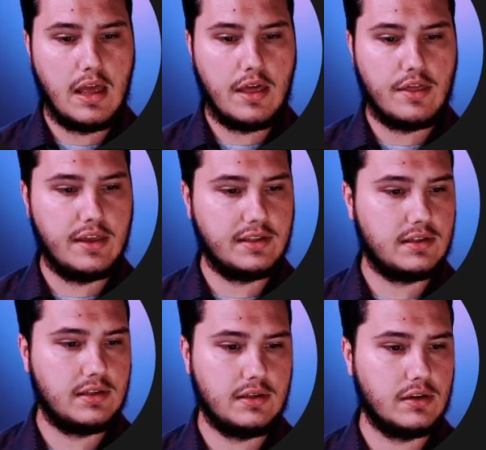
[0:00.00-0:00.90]
this
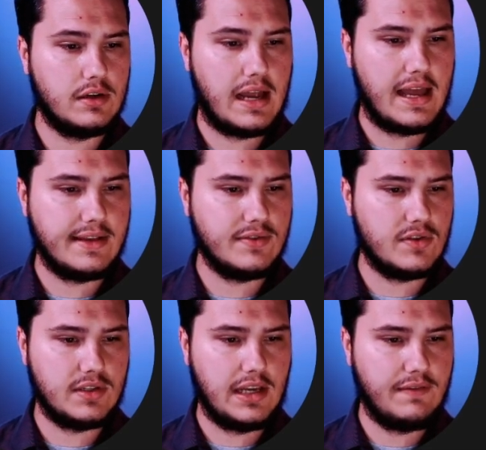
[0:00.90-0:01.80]
tier has
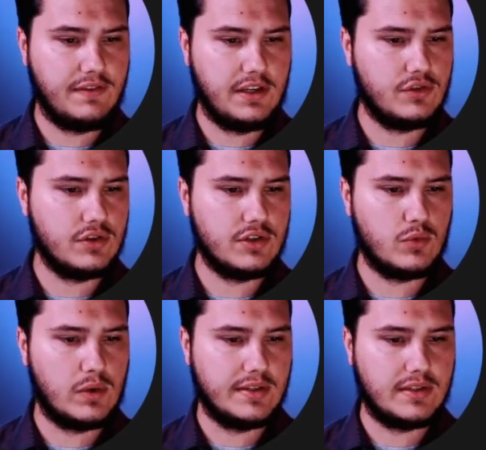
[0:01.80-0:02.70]
the same features
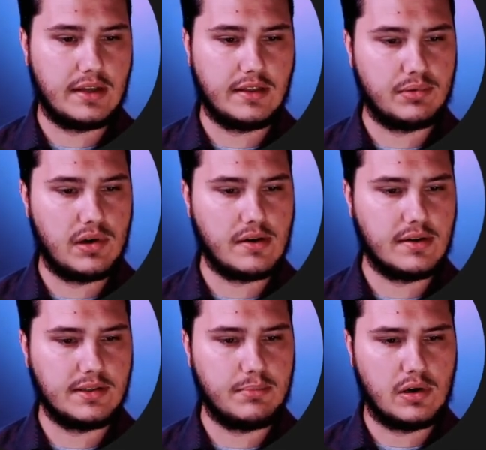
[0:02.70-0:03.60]
where it's got the
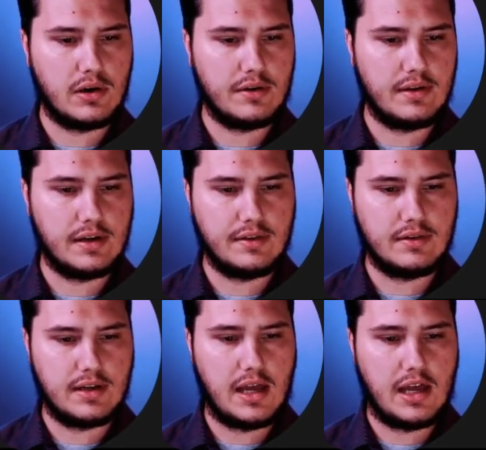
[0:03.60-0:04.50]
progress bar there at the
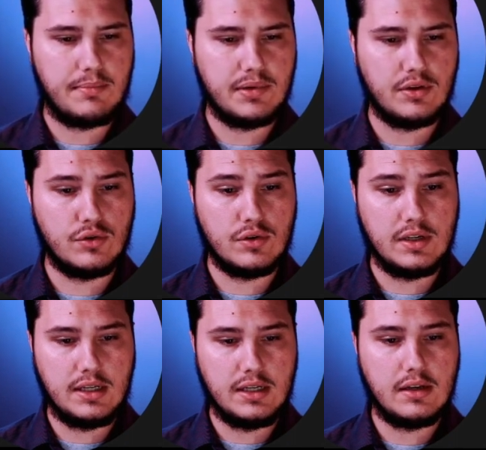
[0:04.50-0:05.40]
top in
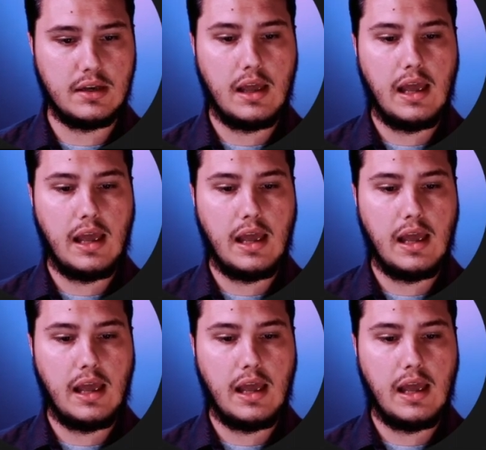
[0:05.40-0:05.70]
green,